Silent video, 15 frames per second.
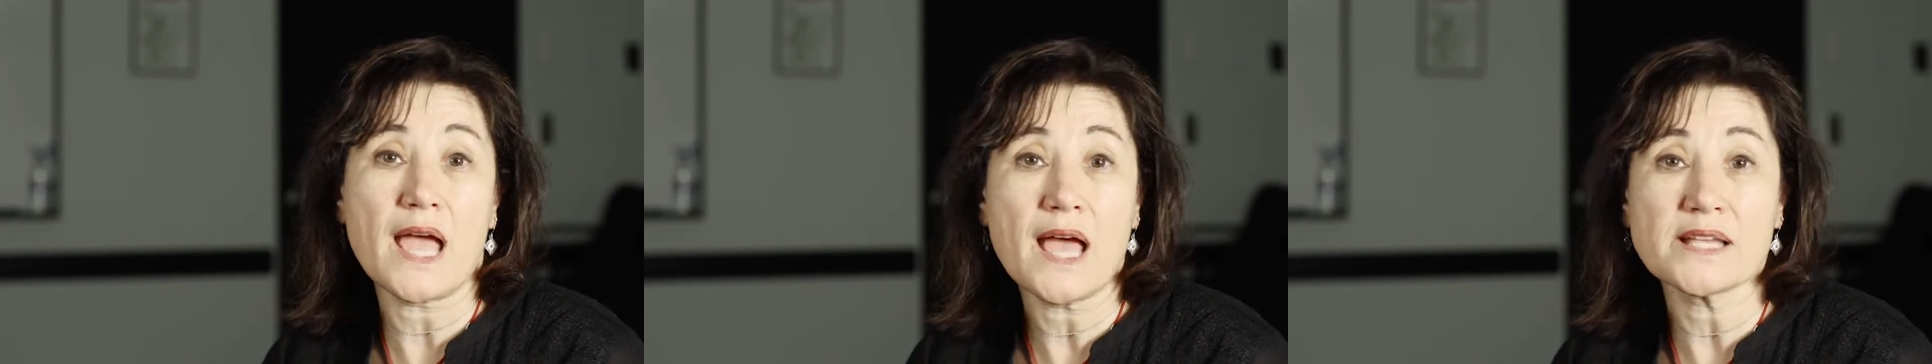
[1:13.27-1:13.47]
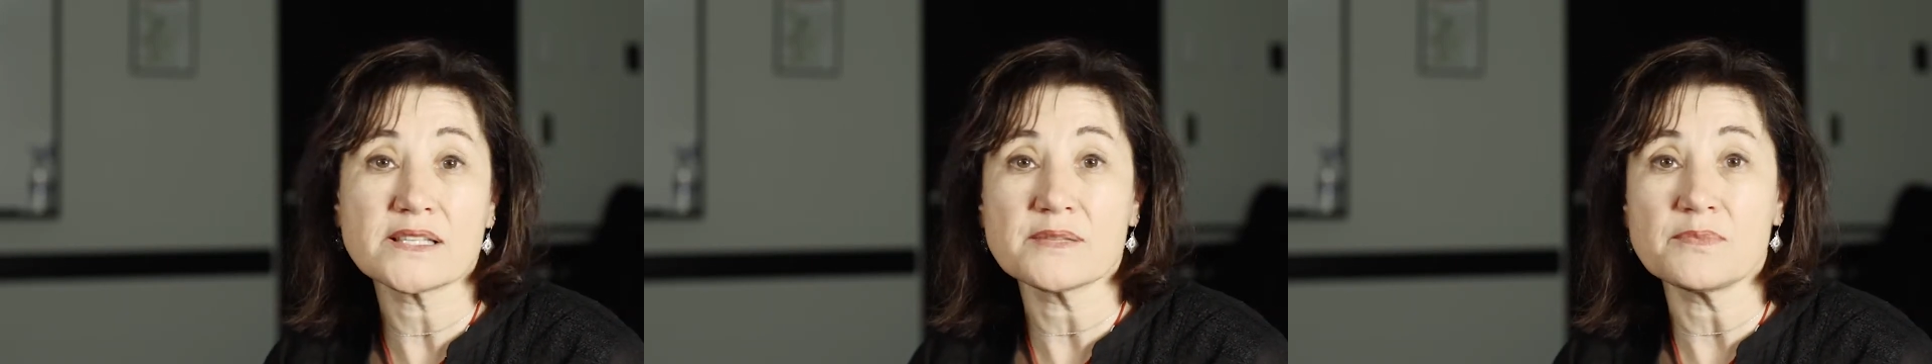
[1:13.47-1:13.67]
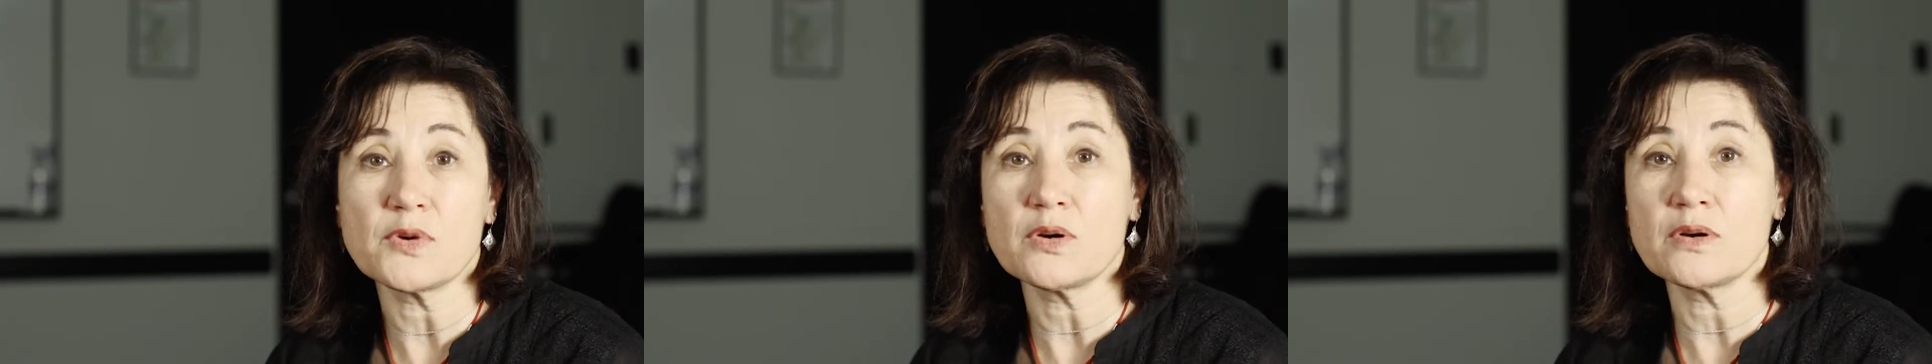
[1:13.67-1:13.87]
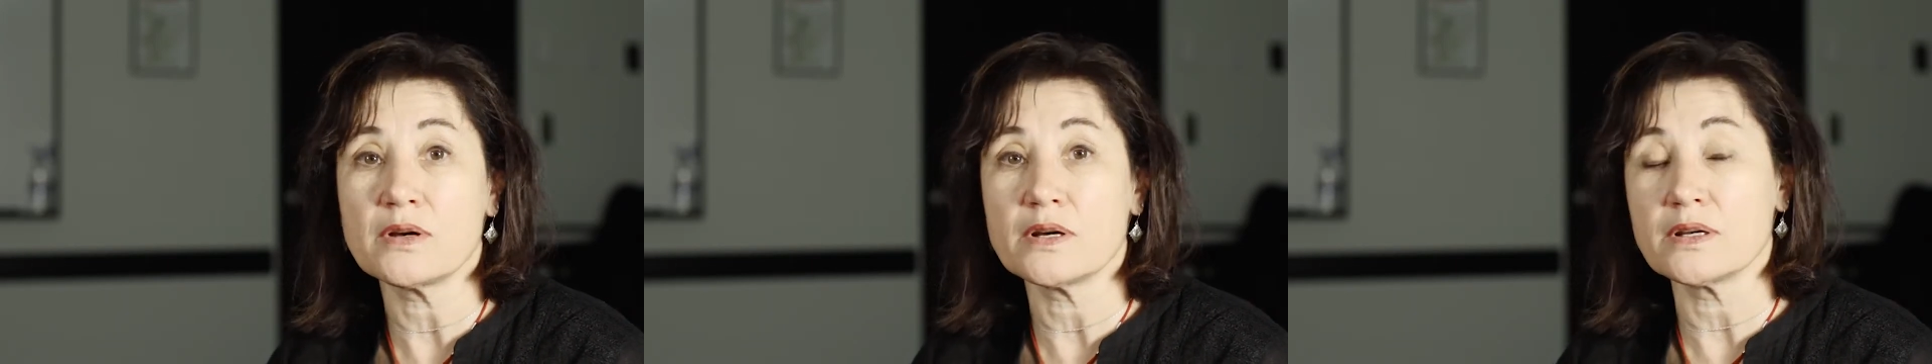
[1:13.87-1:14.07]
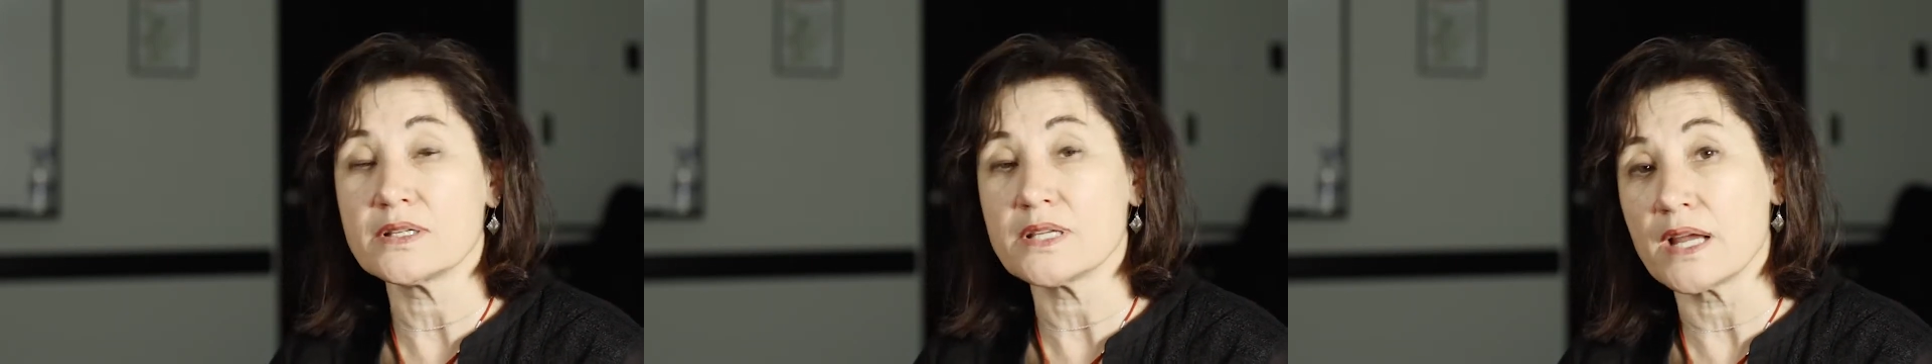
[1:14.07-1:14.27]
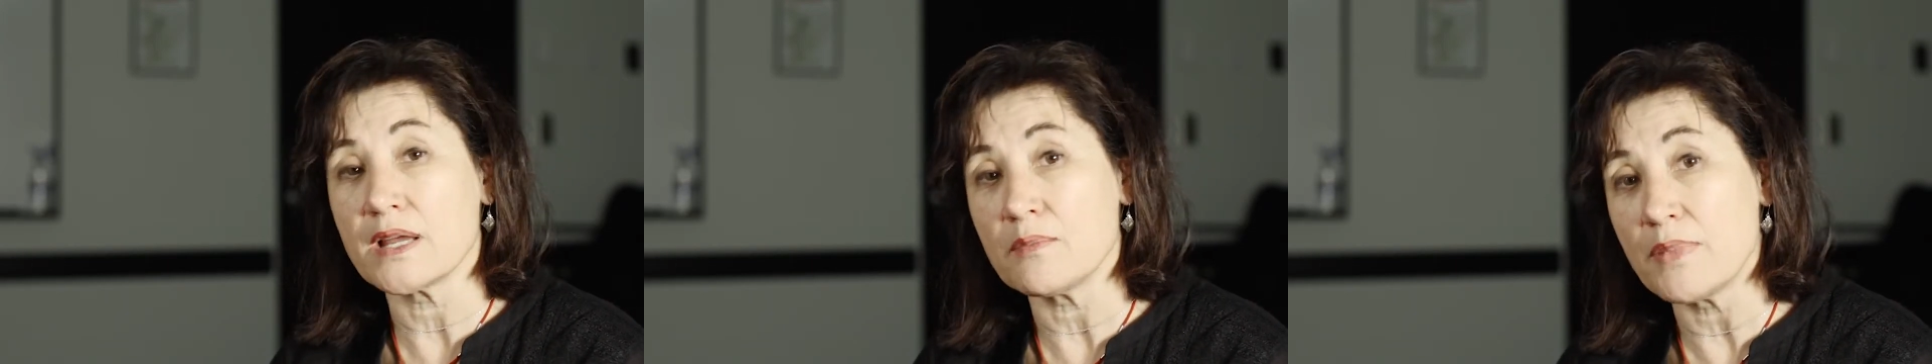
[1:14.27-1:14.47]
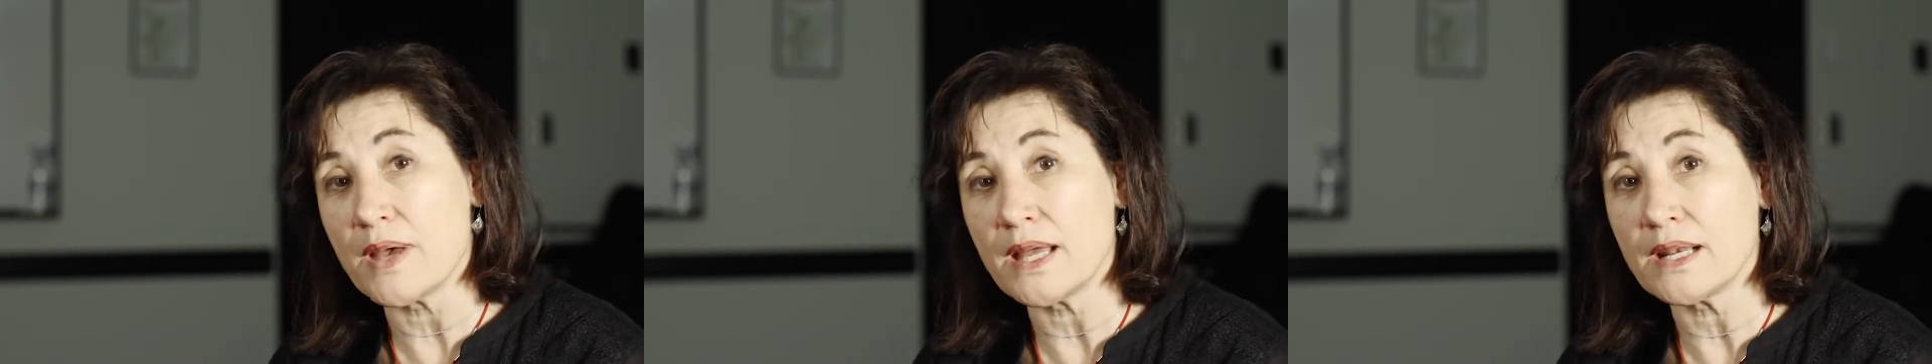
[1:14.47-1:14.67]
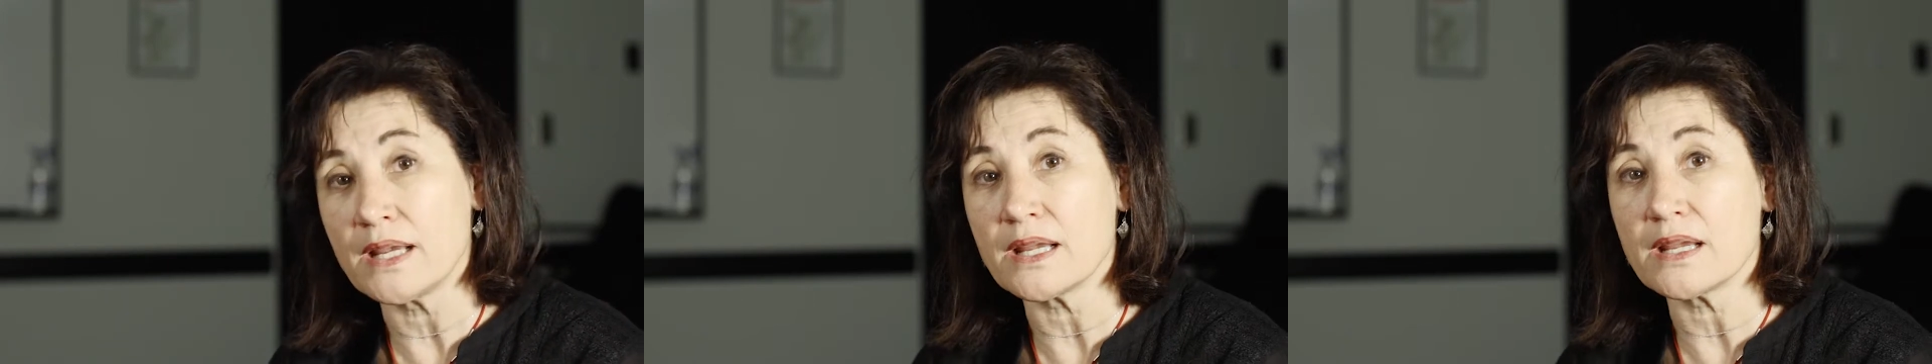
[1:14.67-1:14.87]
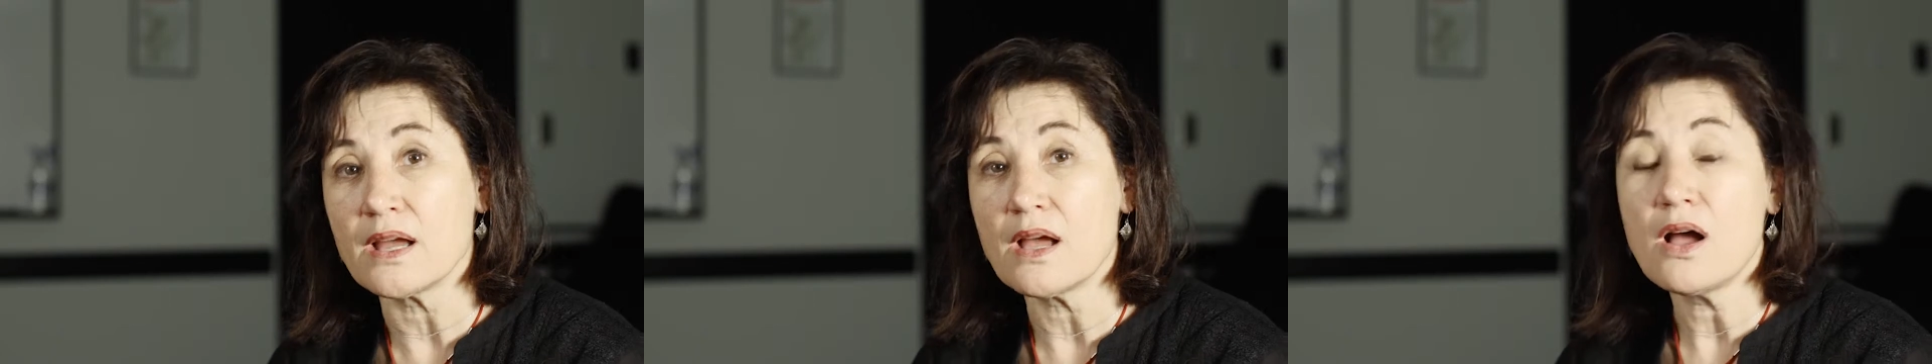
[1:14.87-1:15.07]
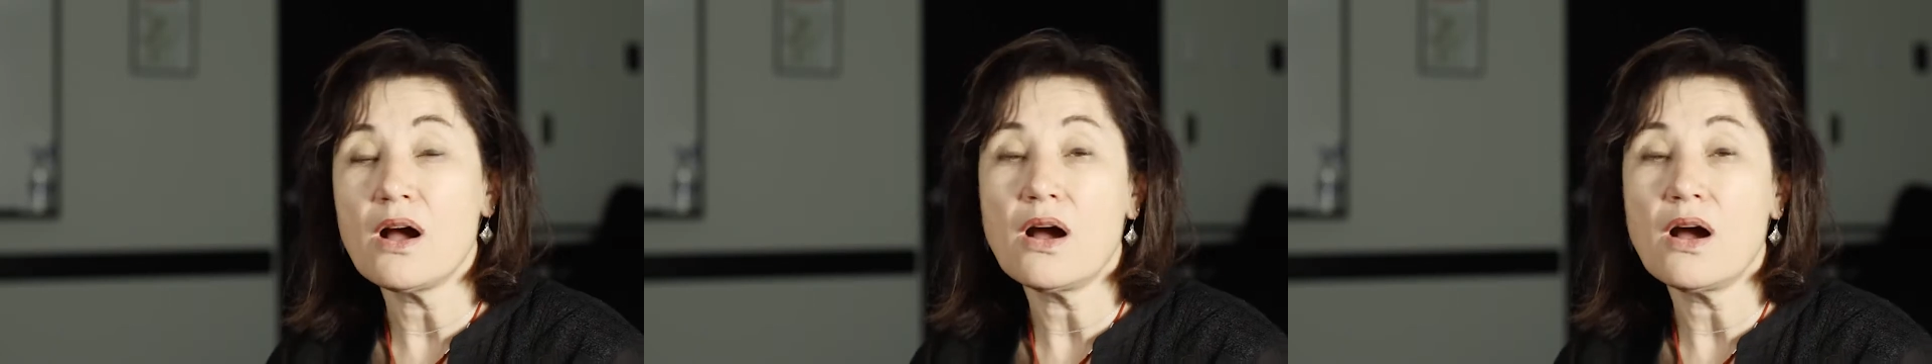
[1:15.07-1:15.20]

asthma or diabetic,